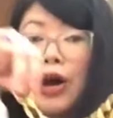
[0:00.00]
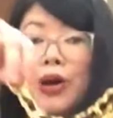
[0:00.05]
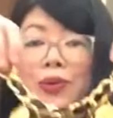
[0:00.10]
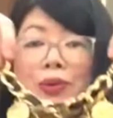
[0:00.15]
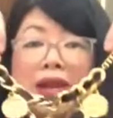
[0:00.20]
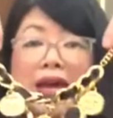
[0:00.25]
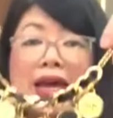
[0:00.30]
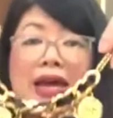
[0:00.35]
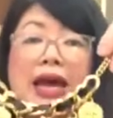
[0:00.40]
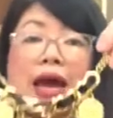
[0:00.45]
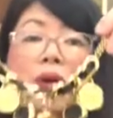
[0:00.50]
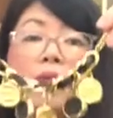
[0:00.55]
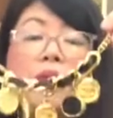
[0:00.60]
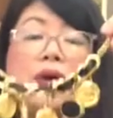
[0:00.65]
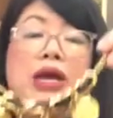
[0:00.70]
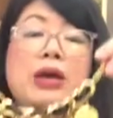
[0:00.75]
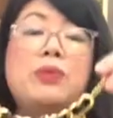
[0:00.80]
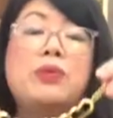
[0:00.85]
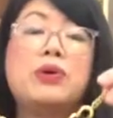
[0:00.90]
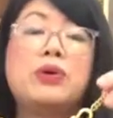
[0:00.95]
only and
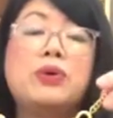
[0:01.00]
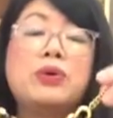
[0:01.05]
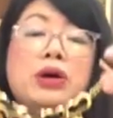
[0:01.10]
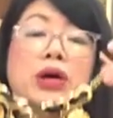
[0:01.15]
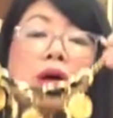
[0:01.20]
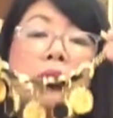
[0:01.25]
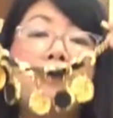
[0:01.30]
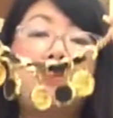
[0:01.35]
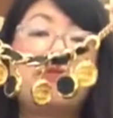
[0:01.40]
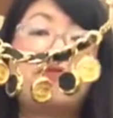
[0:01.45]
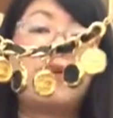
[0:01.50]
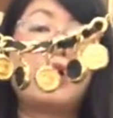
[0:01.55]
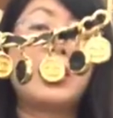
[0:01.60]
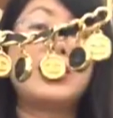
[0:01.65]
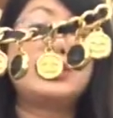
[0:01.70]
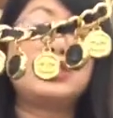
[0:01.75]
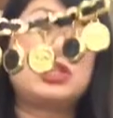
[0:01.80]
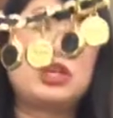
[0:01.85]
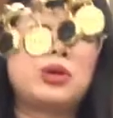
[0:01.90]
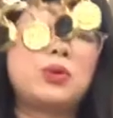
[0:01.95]
we will
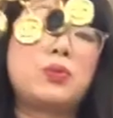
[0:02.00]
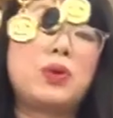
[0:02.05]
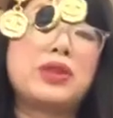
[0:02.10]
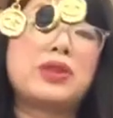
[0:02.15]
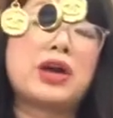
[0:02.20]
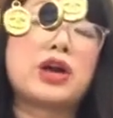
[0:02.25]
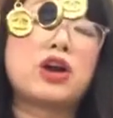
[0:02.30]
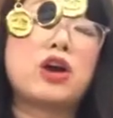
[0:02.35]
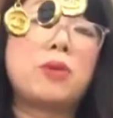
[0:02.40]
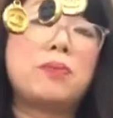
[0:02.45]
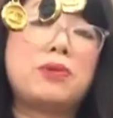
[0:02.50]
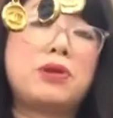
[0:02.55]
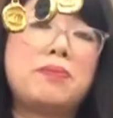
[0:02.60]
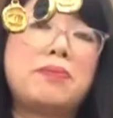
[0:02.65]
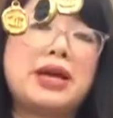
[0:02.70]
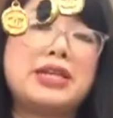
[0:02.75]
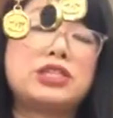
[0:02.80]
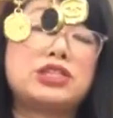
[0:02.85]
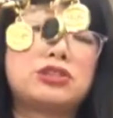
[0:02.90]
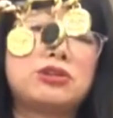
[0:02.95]
provide you with a
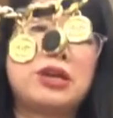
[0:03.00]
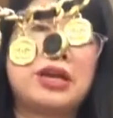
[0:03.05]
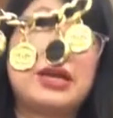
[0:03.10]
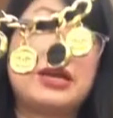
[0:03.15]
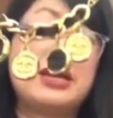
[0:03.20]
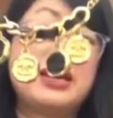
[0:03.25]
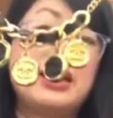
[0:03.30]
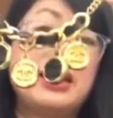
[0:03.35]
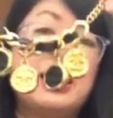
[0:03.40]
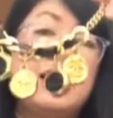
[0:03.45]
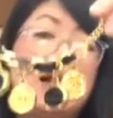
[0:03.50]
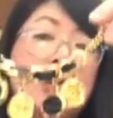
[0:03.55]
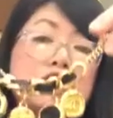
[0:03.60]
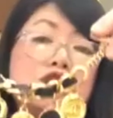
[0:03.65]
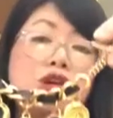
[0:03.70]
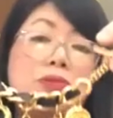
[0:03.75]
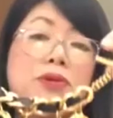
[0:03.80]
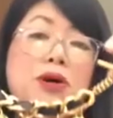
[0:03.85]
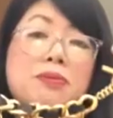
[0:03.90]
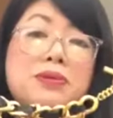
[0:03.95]
complimentary
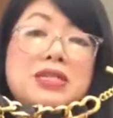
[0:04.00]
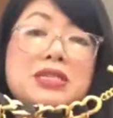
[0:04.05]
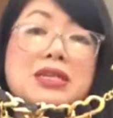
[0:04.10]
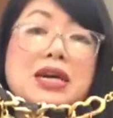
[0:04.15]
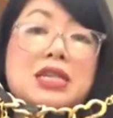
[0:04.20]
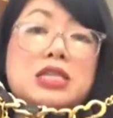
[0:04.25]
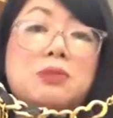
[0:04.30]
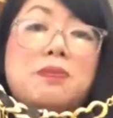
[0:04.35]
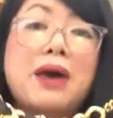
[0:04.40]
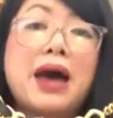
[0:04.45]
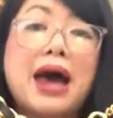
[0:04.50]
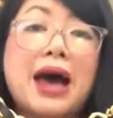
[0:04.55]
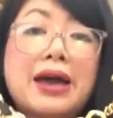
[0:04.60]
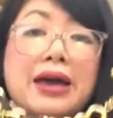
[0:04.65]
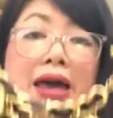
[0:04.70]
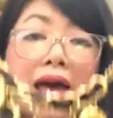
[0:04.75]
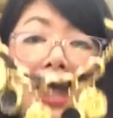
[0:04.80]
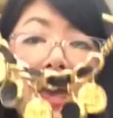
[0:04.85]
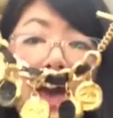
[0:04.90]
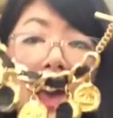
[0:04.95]
Luxury Promise dust
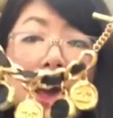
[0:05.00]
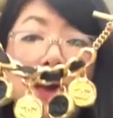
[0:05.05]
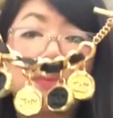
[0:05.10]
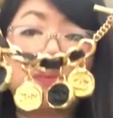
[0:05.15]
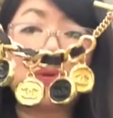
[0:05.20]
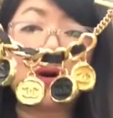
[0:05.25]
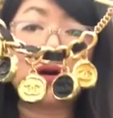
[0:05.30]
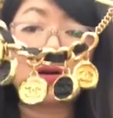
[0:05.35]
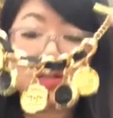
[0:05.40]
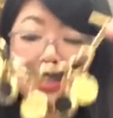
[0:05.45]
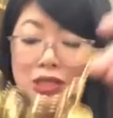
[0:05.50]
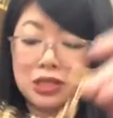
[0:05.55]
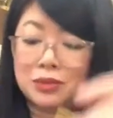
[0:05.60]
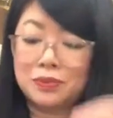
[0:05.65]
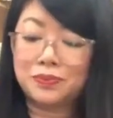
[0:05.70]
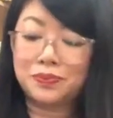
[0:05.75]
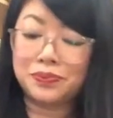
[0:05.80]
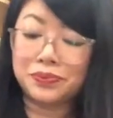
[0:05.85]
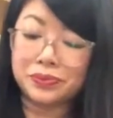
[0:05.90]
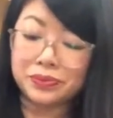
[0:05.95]
bag and
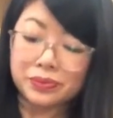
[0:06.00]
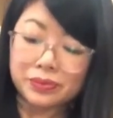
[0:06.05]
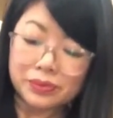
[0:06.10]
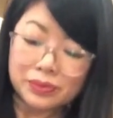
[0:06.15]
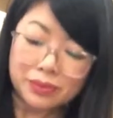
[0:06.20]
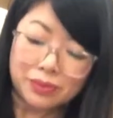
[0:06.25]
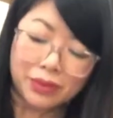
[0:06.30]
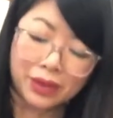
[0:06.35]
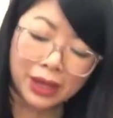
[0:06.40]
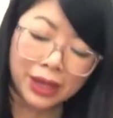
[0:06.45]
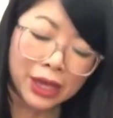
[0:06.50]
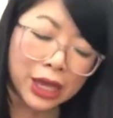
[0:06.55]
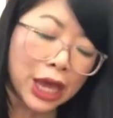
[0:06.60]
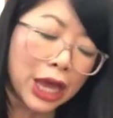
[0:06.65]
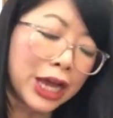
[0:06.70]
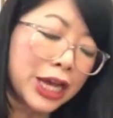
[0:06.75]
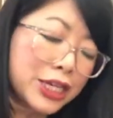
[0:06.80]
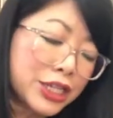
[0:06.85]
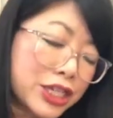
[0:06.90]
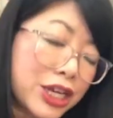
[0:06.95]
box.
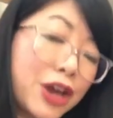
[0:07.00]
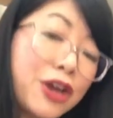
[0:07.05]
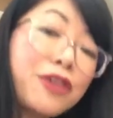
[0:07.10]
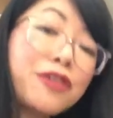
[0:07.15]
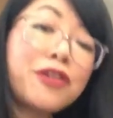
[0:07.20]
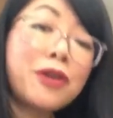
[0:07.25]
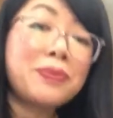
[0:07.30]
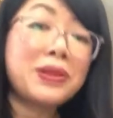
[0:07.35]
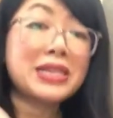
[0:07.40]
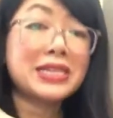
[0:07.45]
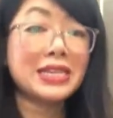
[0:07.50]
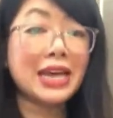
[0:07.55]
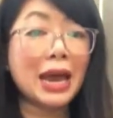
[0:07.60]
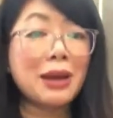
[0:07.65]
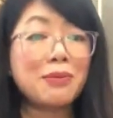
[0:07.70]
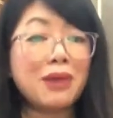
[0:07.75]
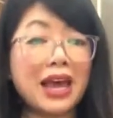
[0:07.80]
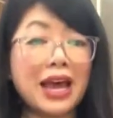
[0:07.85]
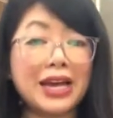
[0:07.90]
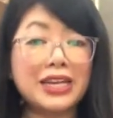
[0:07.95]
So from the
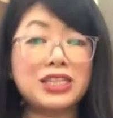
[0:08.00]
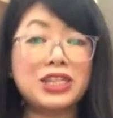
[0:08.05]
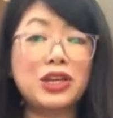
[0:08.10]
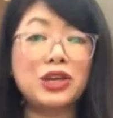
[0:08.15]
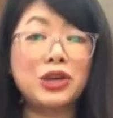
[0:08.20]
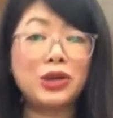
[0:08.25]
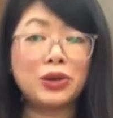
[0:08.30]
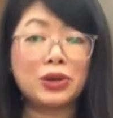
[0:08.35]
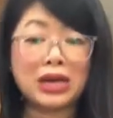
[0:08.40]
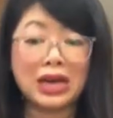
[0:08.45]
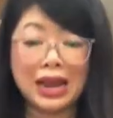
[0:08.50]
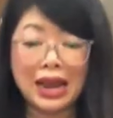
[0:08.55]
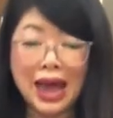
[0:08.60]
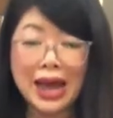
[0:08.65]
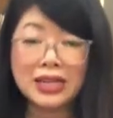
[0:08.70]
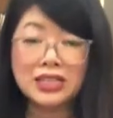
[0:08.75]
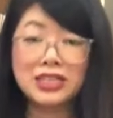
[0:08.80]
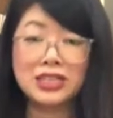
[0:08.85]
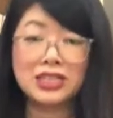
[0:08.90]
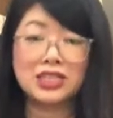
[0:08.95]
same lady who
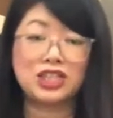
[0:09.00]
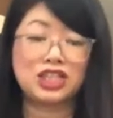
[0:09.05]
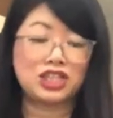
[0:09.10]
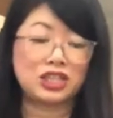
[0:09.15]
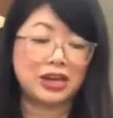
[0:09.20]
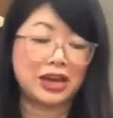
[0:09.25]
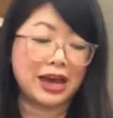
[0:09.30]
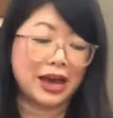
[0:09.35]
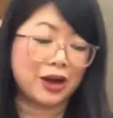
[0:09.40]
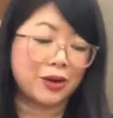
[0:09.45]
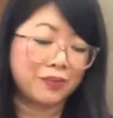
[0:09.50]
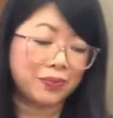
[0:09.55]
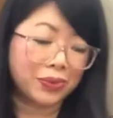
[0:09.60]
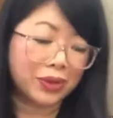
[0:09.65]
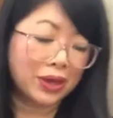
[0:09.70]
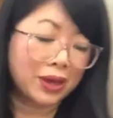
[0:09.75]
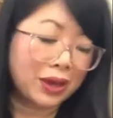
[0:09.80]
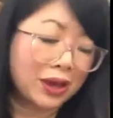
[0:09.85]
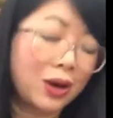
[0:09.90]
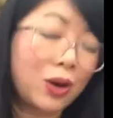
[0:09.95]
collected the Chanel,
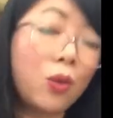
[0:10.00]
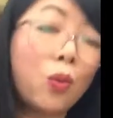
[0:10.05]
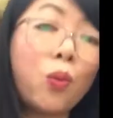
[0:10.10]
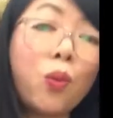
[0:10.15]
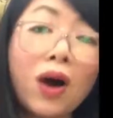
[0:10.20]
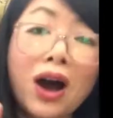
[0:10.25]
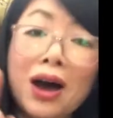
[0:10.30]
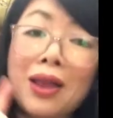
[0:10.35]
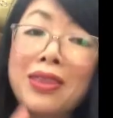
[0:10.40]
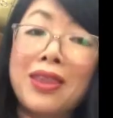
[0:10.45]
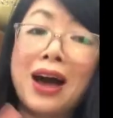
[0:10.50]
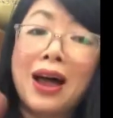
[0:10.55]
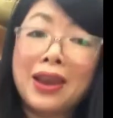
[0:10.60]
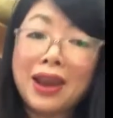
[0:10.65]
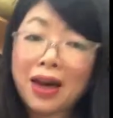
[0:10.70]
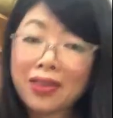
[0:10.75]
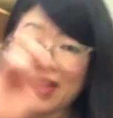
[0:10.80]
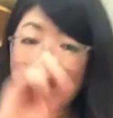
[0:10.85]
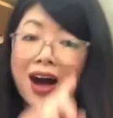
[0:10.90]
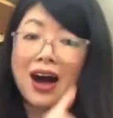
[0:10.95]
one
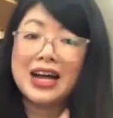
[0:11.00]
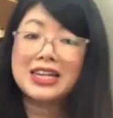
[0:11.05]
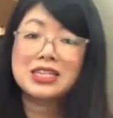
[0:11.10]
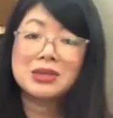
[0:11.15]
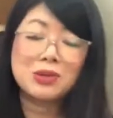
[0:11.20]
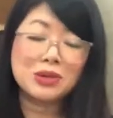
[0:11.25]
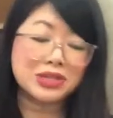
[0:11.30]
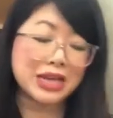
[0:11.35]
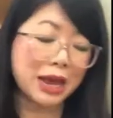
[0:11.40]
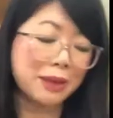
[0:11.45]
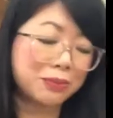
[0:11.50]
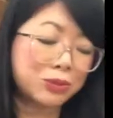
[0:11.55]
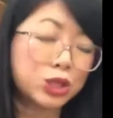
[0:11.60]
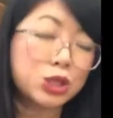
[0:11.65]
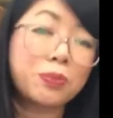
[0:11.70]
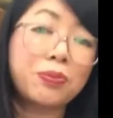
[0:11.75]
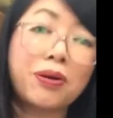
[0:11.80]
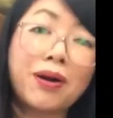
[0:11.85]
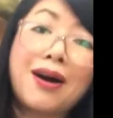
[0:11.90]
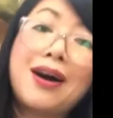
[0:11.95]
another item I was able
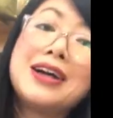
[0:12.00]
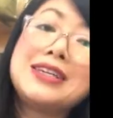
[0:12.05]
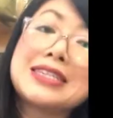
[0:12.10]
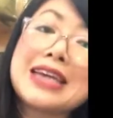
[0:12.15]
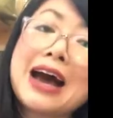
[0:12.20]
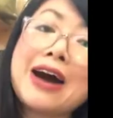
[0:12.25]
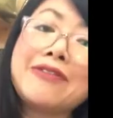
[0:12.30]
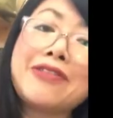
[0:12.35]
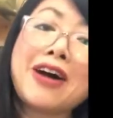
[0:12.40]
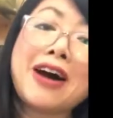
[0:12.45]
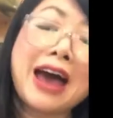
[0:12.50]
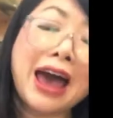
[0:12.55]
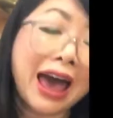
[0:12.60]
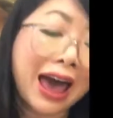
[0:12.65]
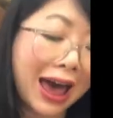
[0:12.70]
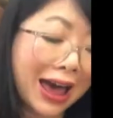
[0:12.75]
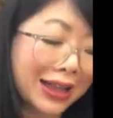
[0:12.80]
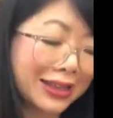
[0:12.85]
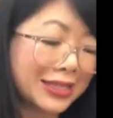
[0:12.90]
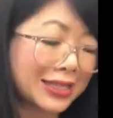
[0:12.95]
to prize out of her
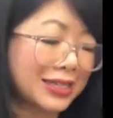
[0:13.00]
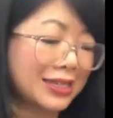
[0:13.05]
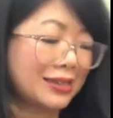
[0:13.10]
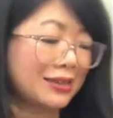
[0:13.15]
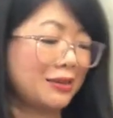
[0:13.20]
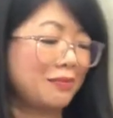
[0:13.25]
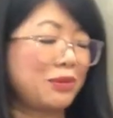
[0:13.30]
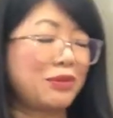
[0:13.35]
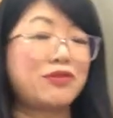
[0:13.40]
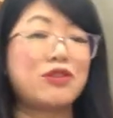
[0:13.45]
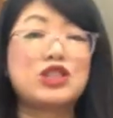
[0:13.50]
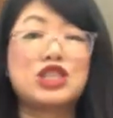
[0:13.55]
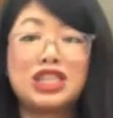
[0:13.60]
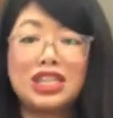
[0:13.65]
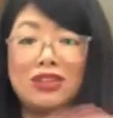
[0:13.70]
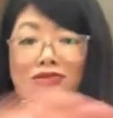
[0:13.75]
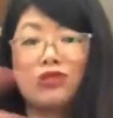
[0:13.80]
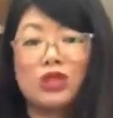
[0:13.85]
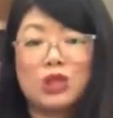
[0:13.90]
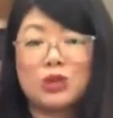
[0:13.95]
hands before she